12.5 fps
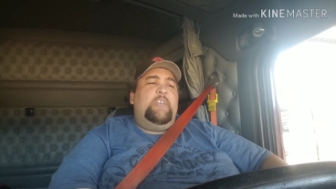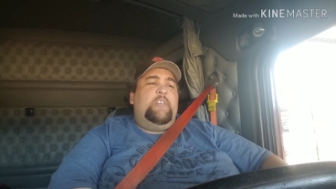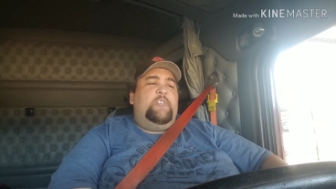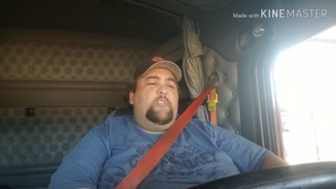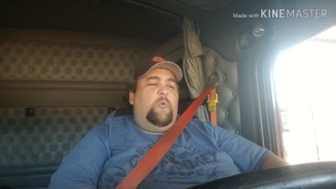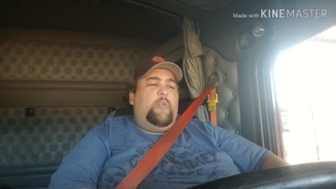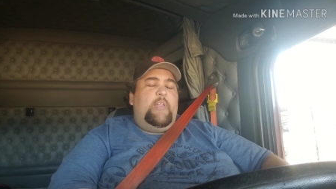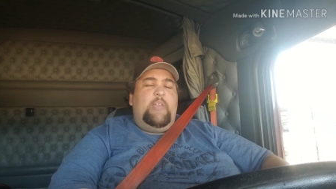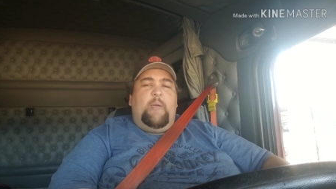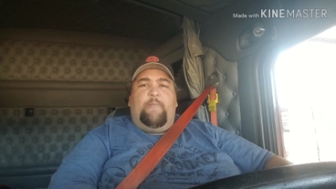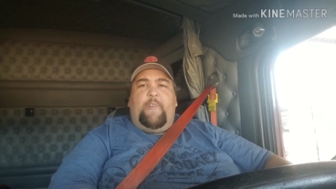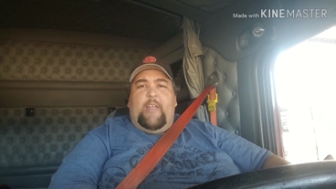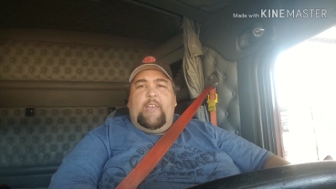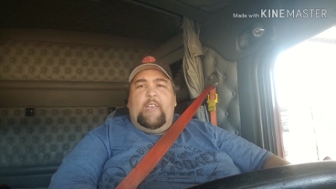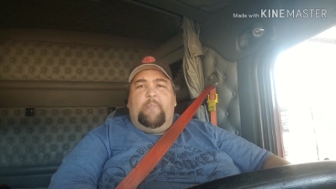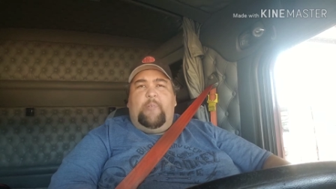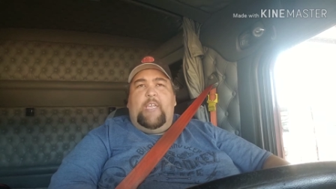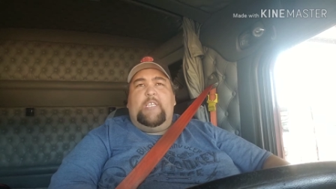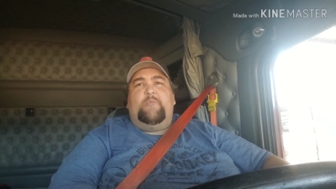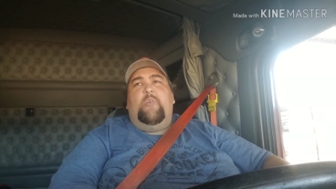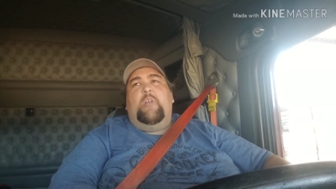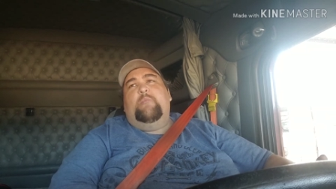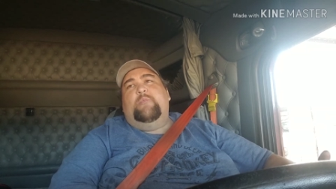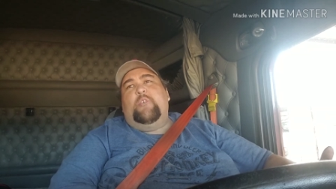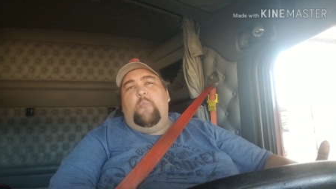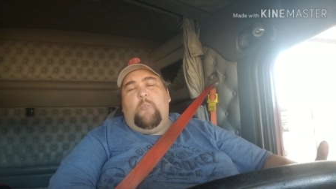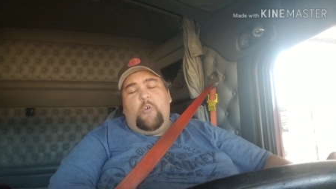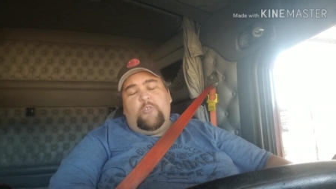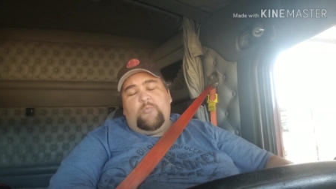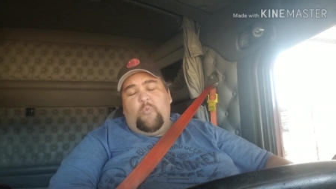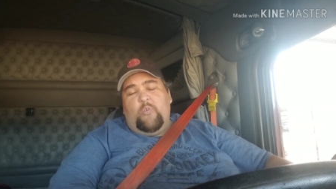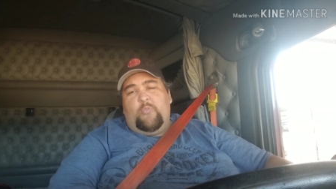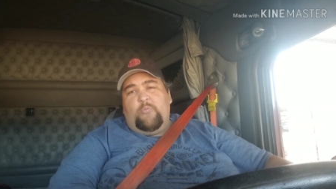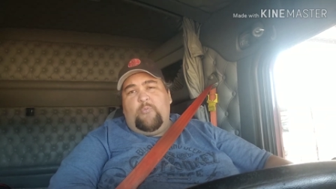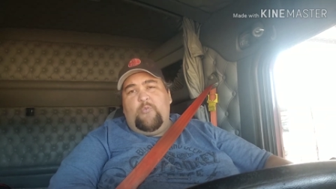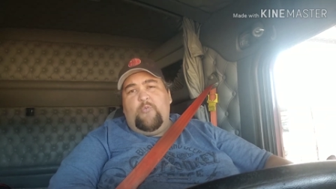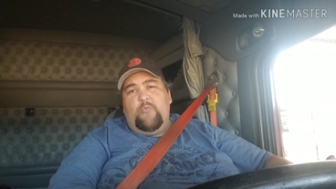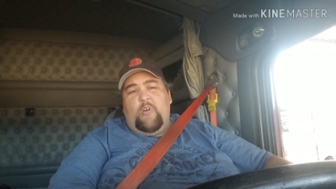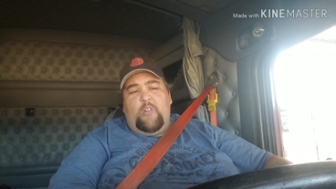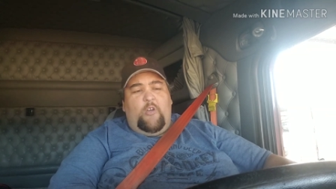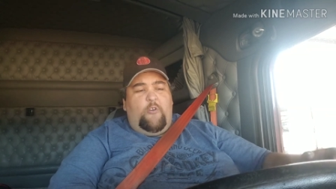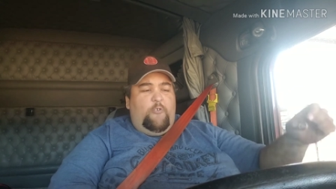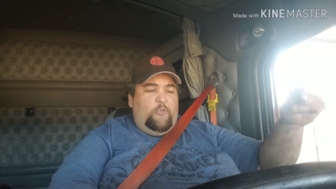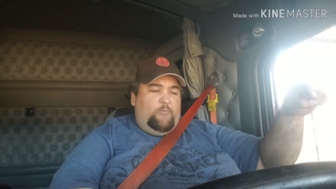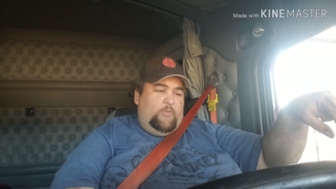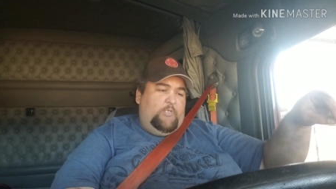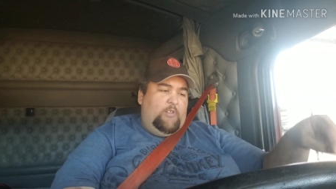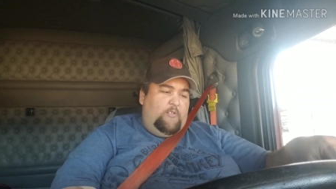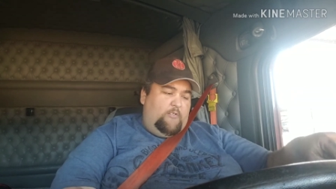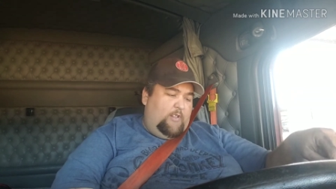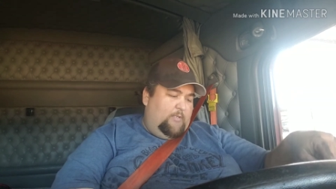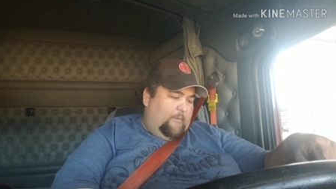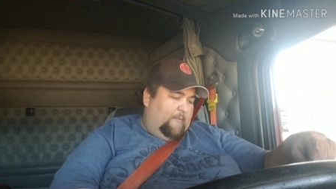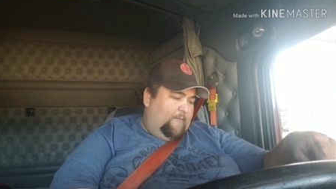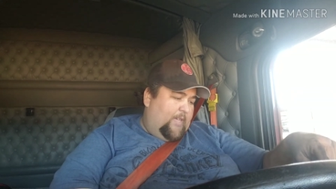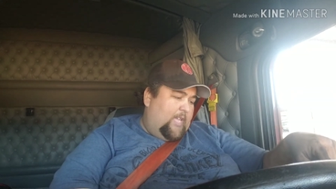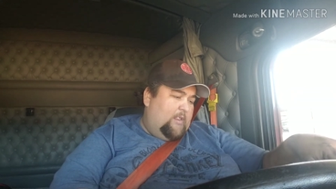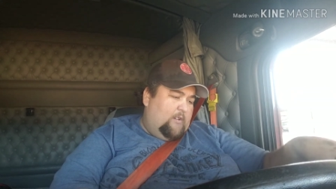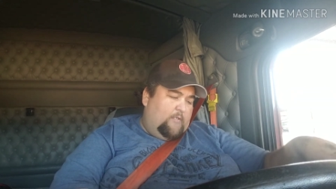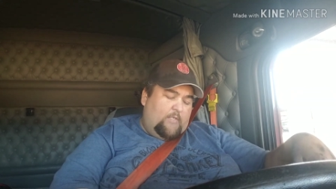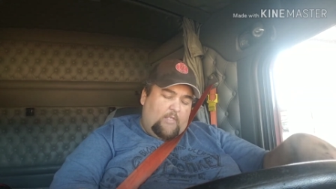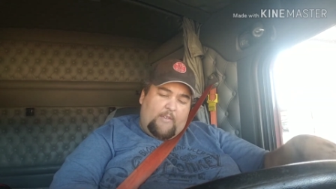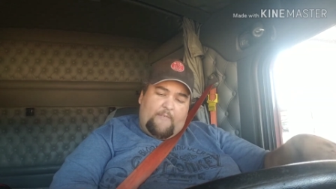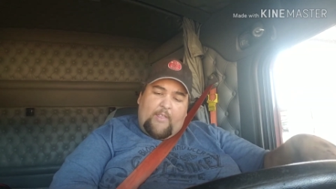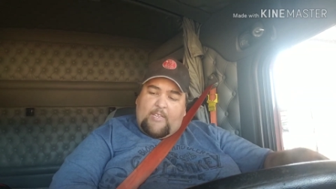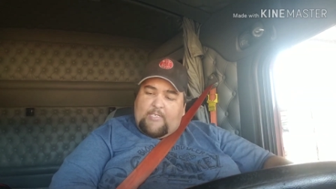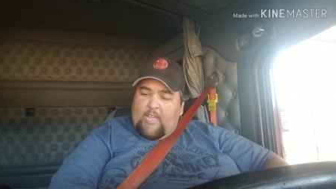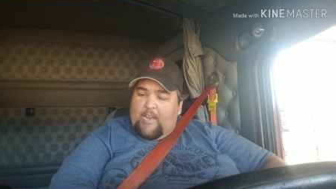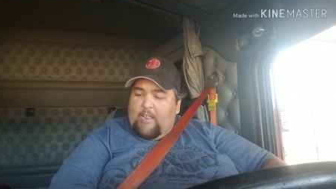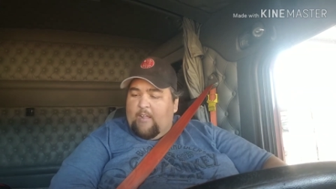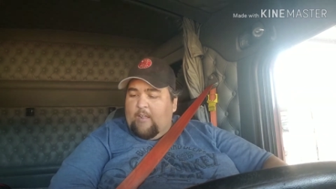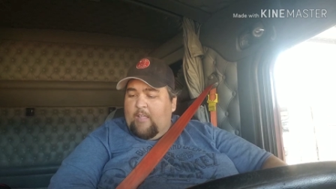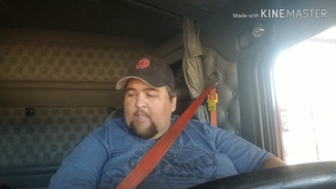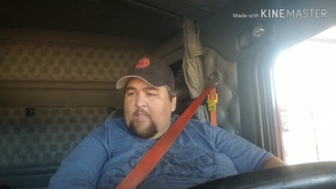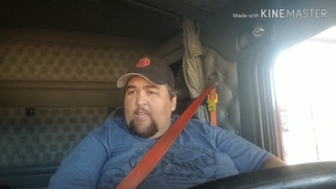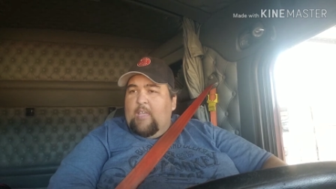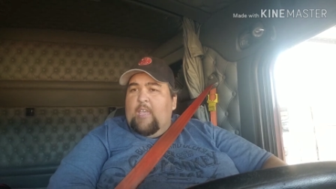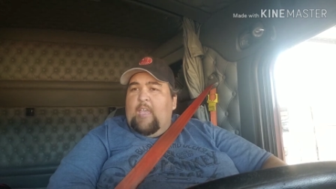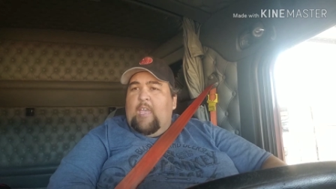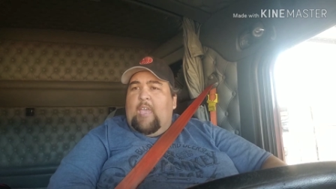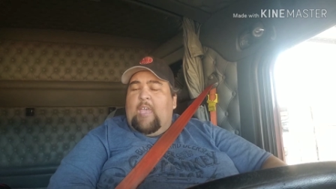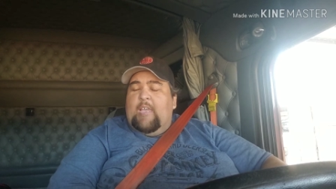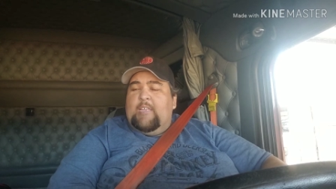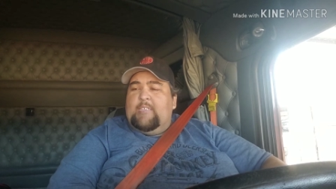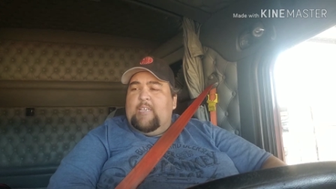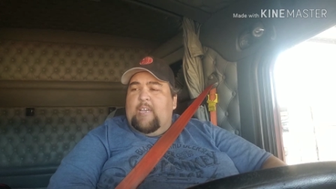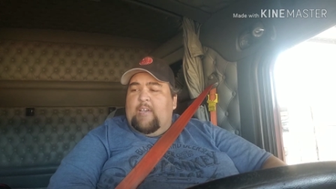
so it ended up finding a place where it was almost worn through on a hose, which is underneath my feet on the left-hand side here. And